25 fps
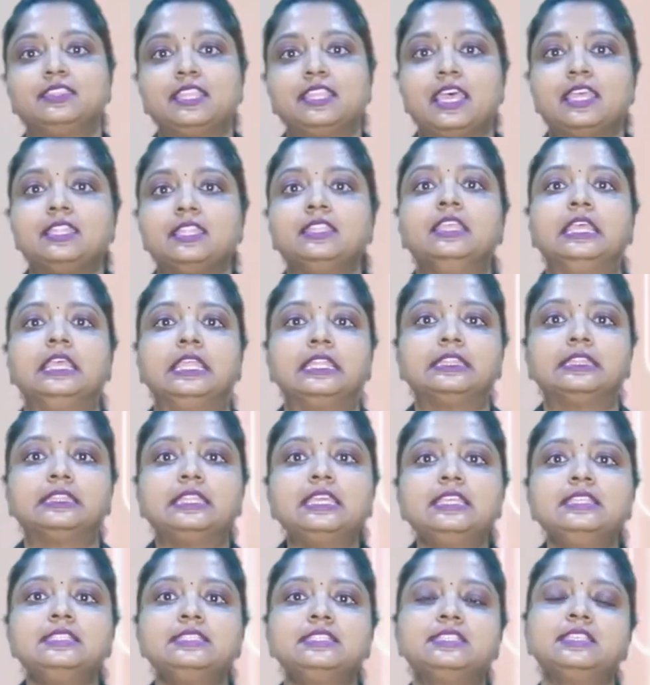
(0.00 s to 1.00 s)
then
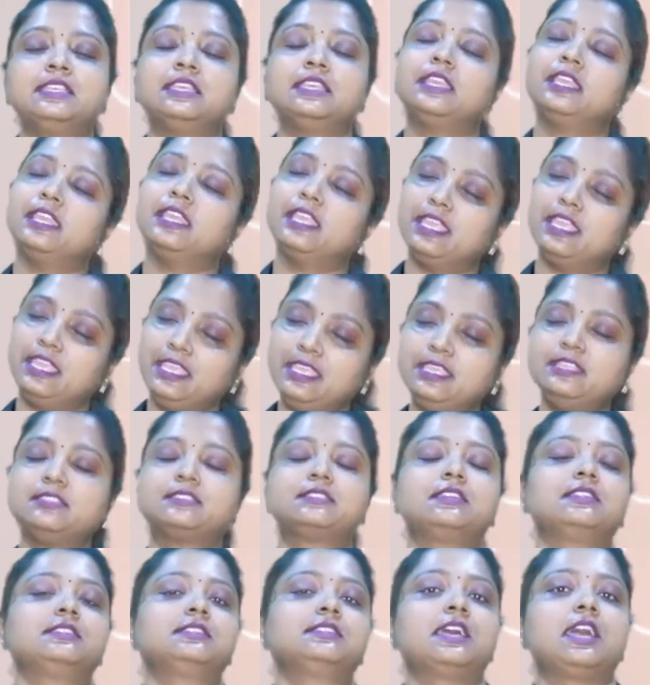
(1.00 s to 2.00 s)
this
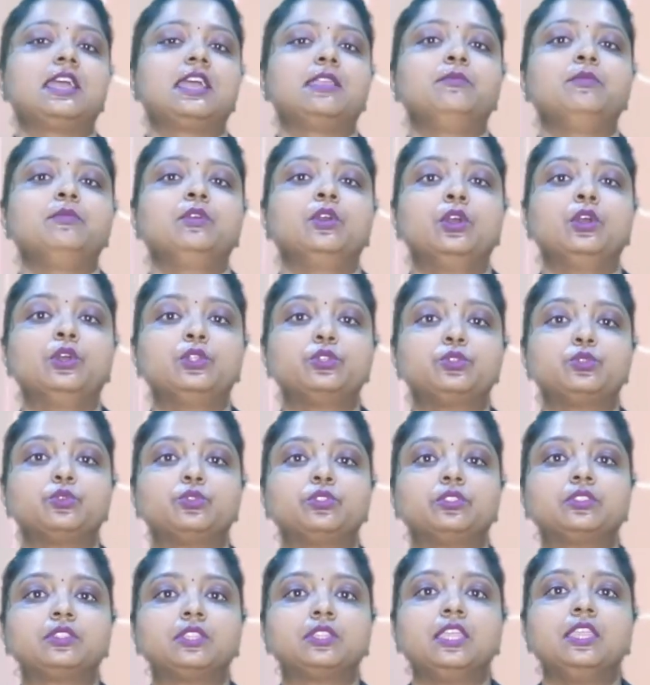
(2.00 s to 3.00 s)
is the time to
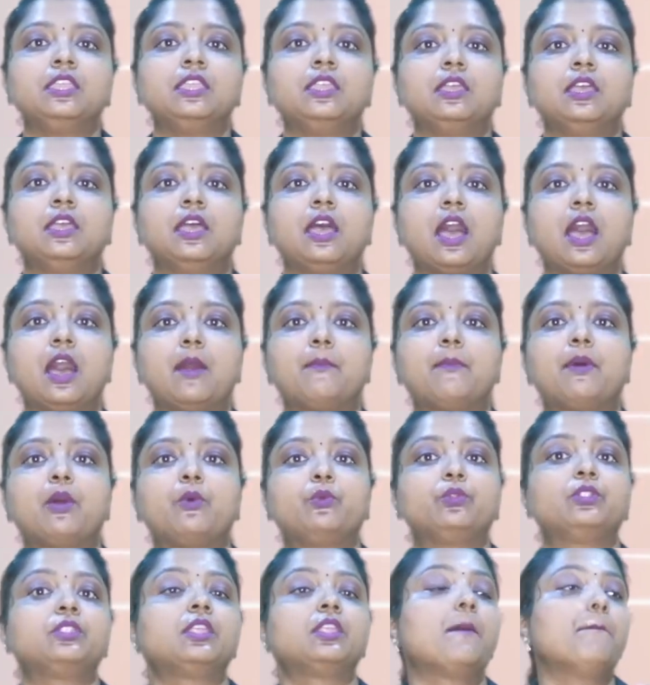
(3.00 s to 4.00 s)
think
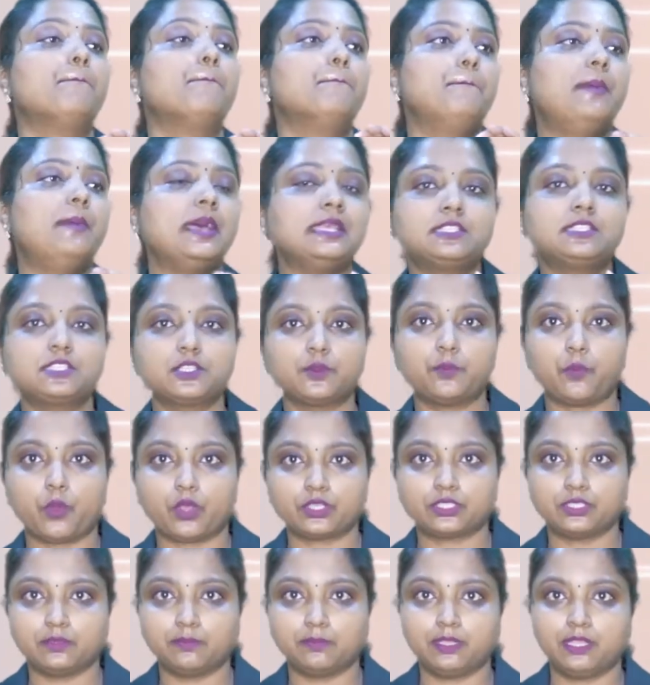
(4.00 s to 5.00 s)
about the best
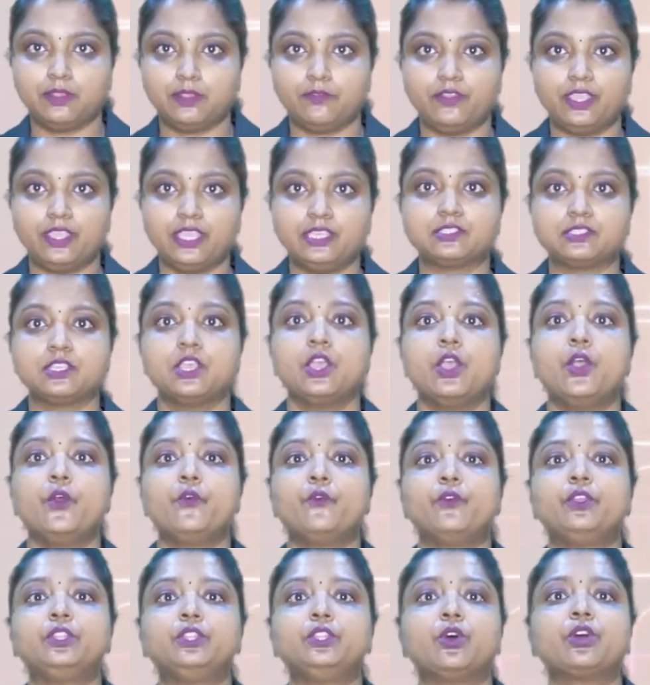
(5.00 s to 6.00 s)
possible ways
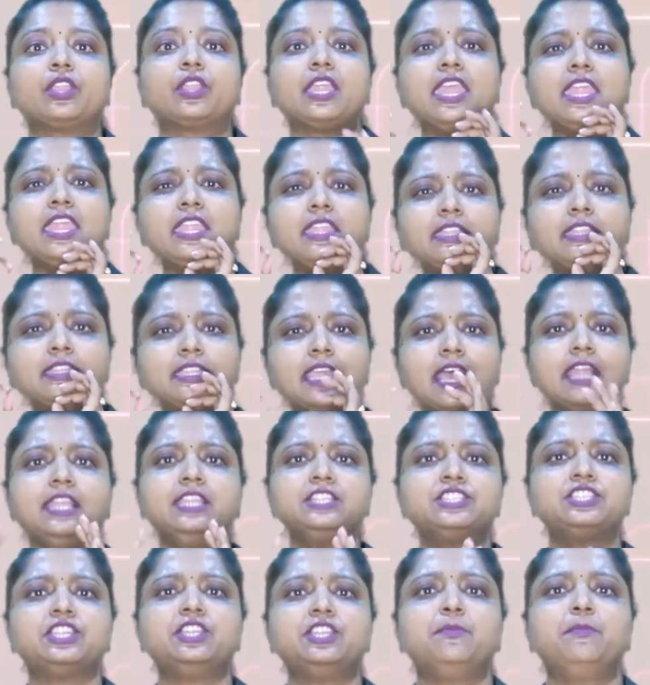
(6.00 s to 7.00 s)
with your
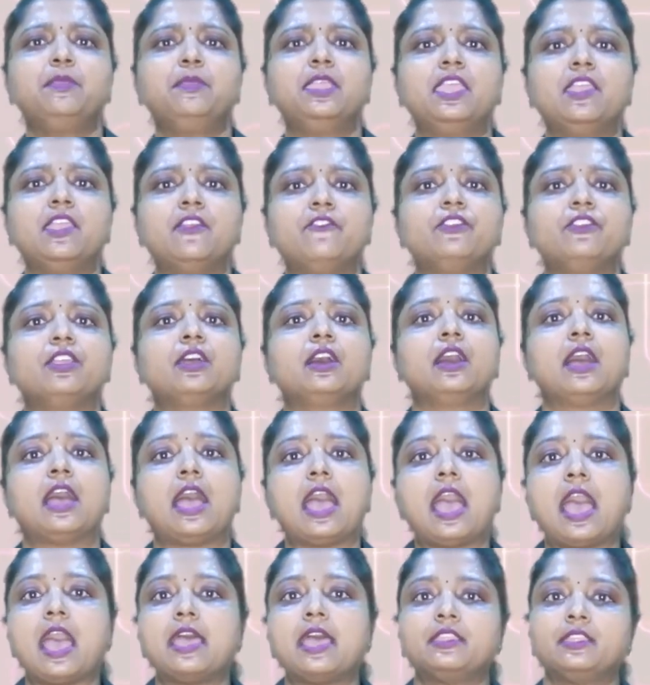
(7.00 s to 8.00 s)
intelligent behavior
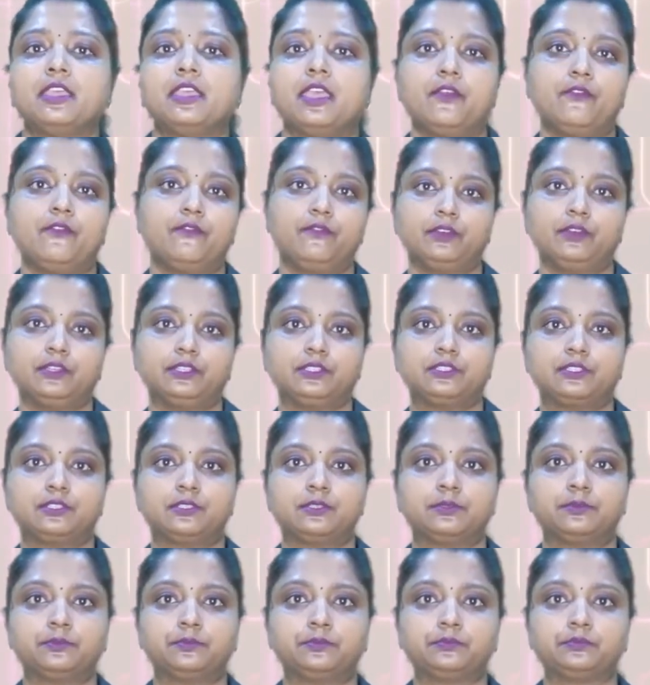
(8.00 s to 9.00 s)
and efforts.